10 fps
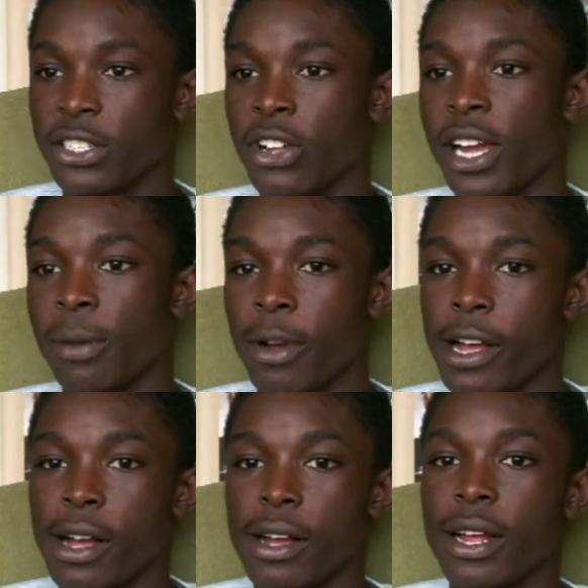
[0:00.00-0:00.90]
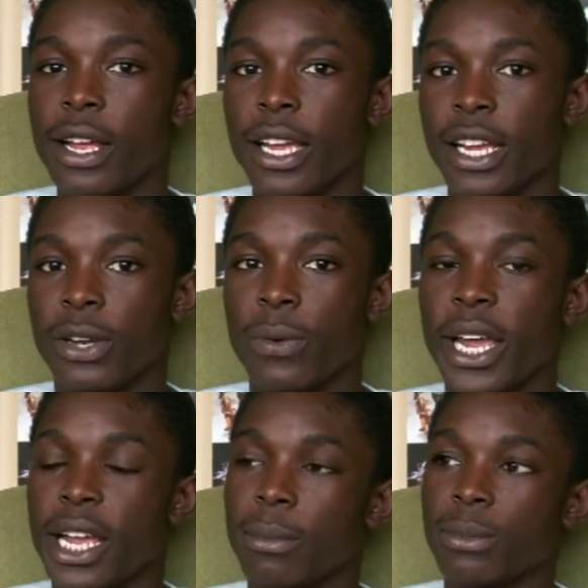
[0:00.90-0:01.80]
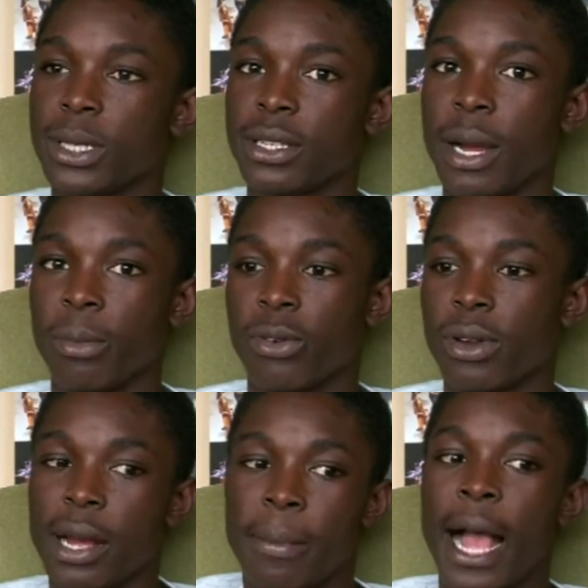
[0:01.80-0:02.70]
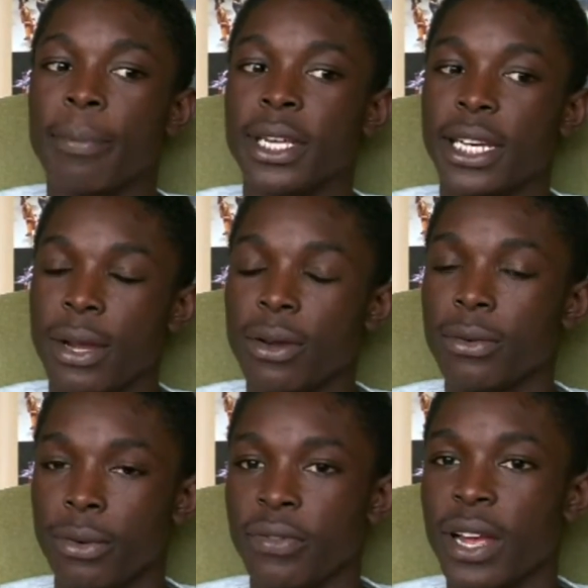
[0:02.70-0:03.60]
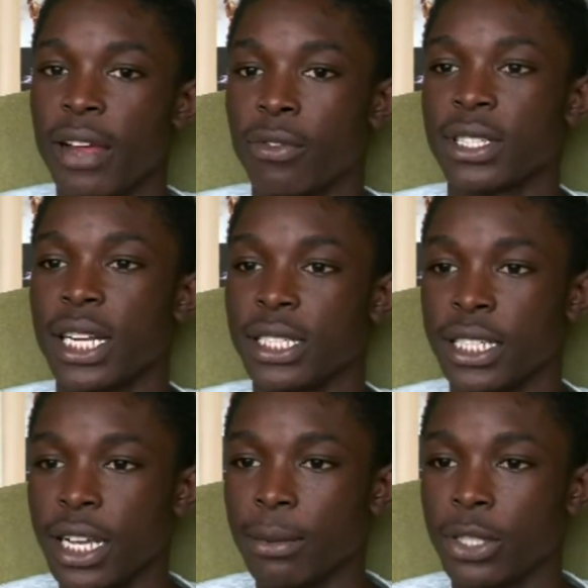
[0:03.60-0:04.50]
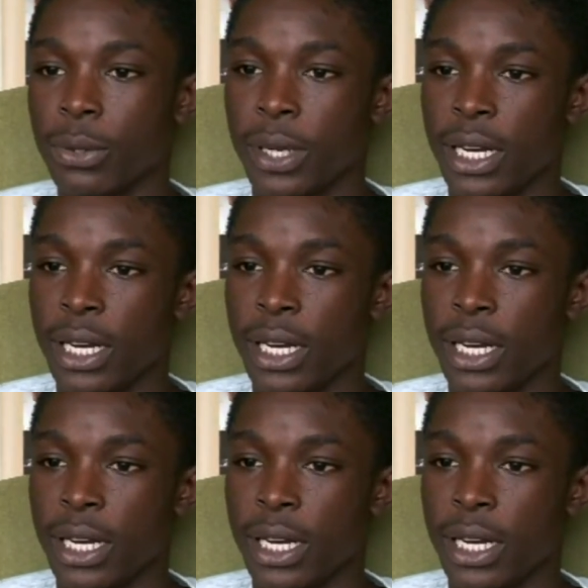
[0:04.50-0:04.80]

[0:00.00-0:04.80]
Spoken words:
started, but in a way, I'm happy that everyone's actually kept to it